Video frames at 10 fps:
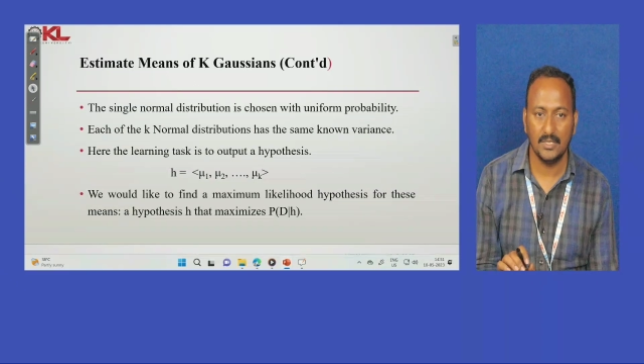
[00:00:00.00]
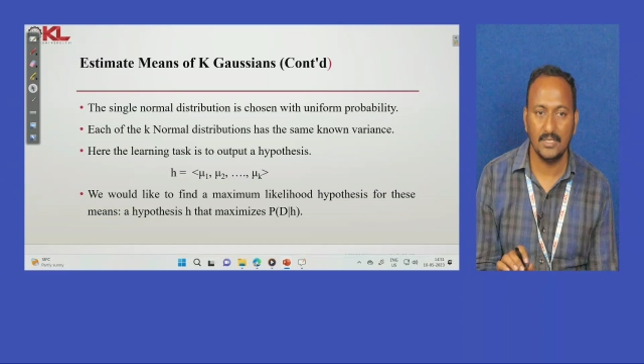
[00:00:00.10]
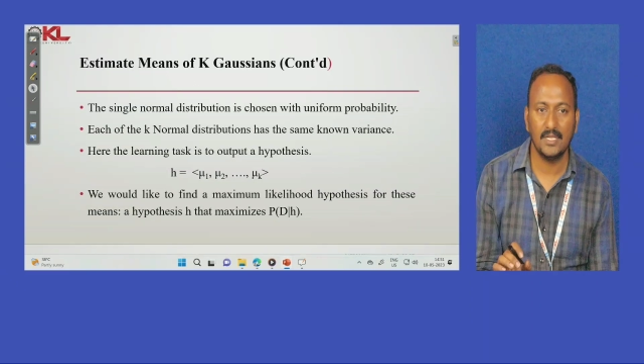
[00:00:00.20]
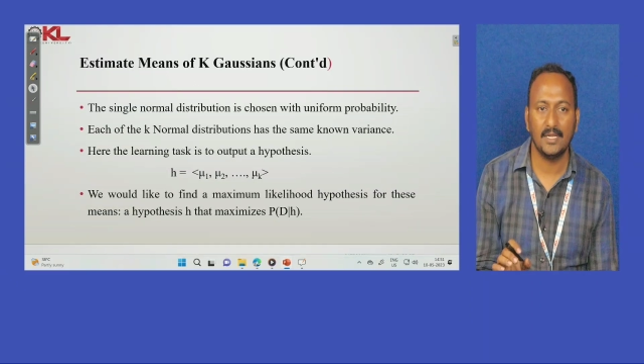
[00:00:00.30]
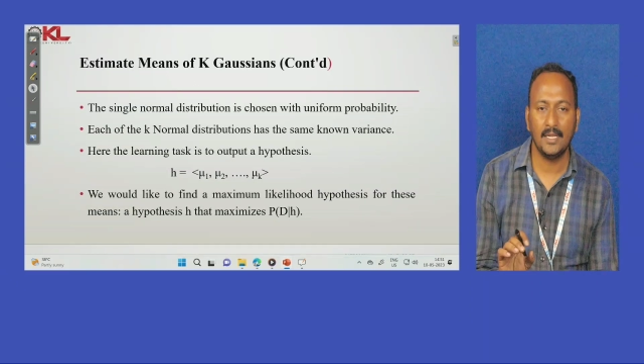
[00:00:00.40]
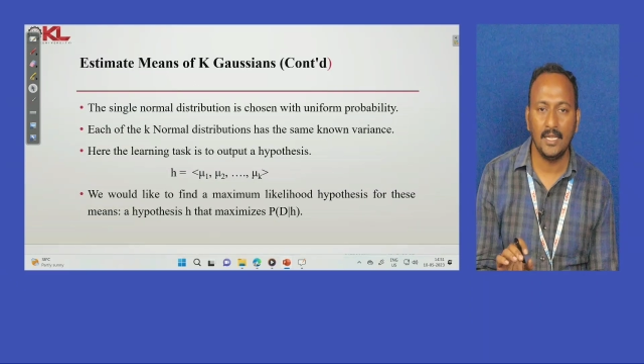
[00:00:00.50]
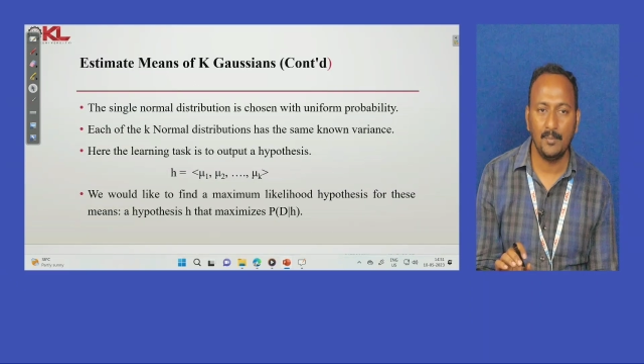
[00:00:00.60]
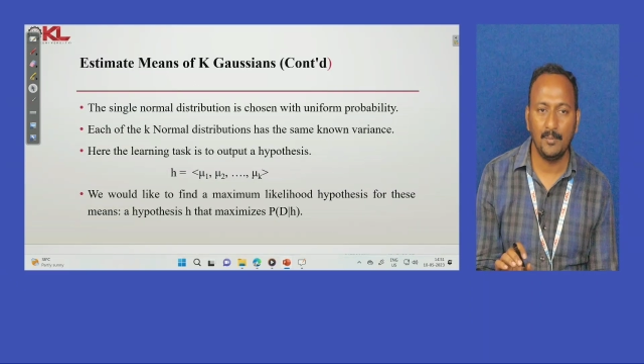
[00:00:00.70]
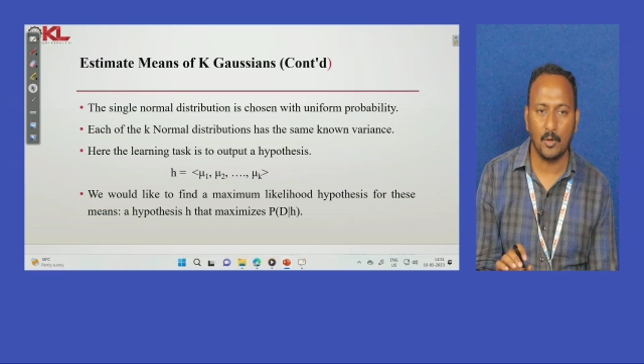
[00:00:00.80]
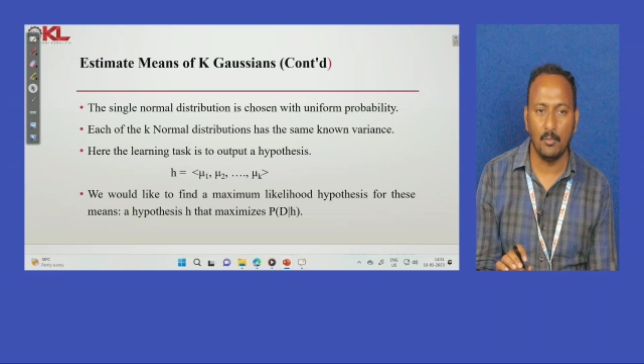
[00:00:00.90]
Is there any
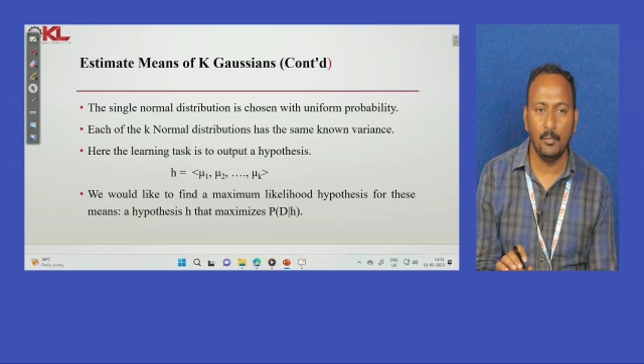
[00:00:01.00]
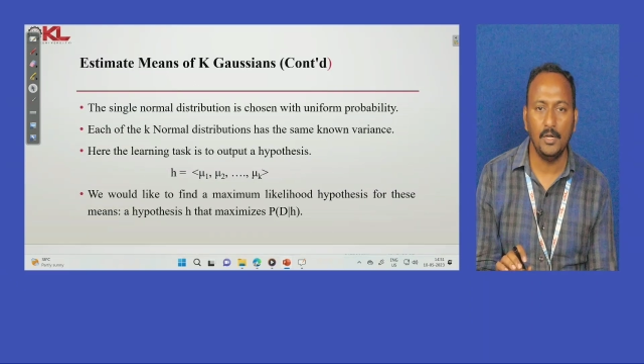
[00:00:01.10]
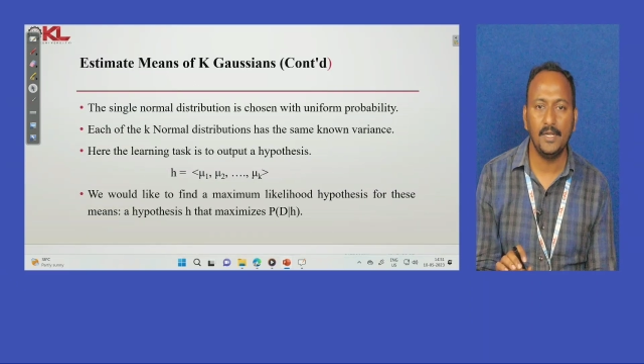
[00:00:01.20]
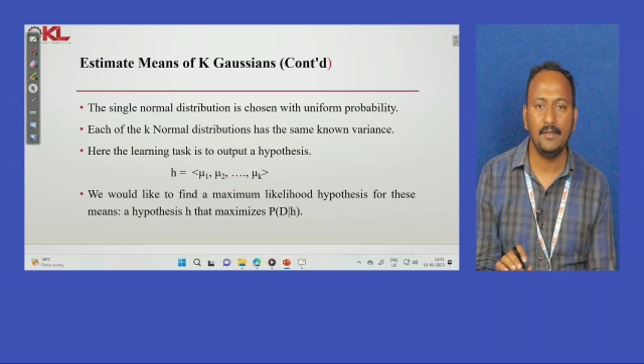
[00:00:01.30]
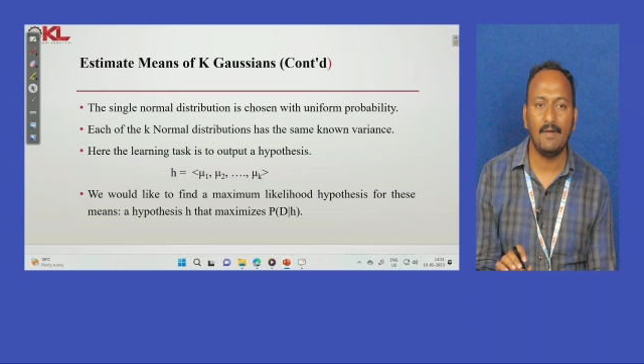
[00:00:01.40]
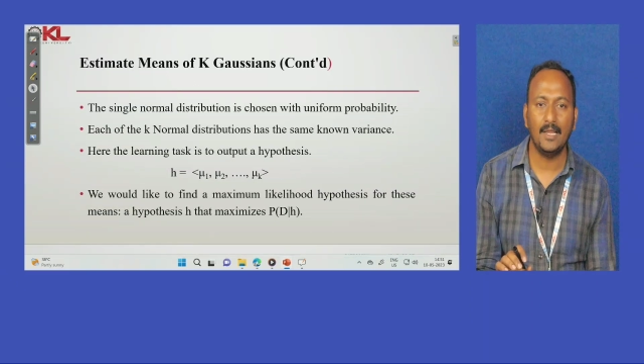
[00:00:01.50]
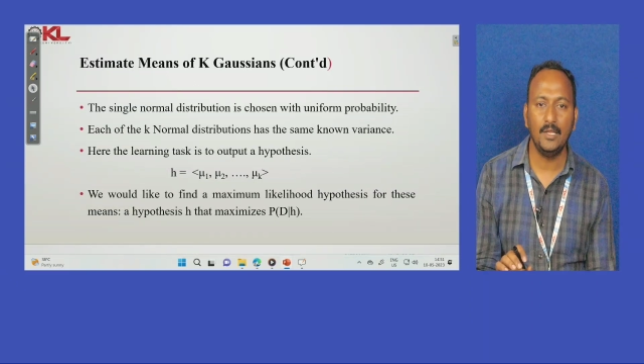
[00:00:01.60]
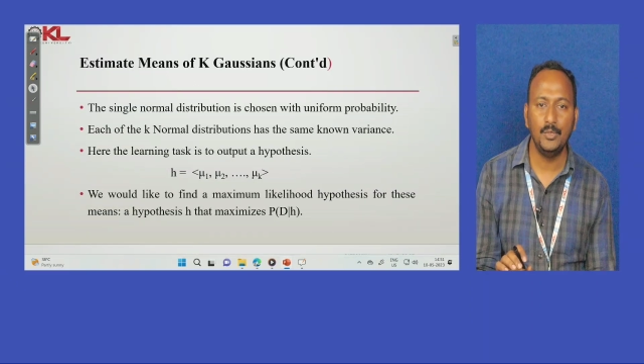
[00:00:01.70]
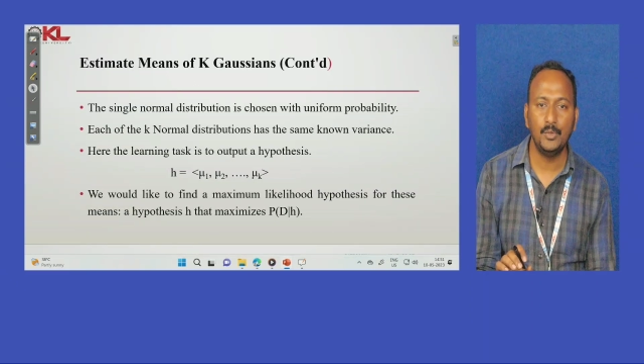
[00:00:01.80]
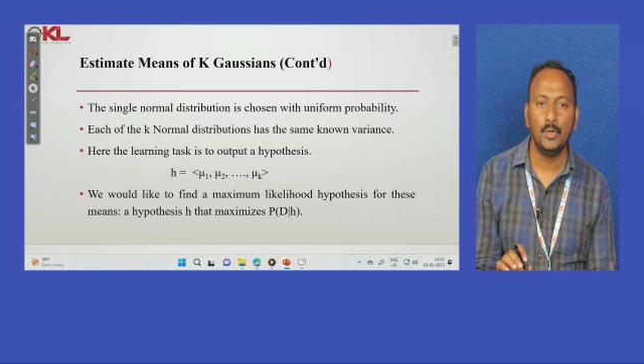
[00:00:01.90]
probability
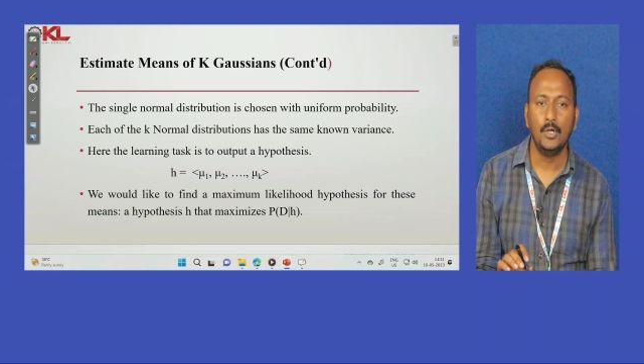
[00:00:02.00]
value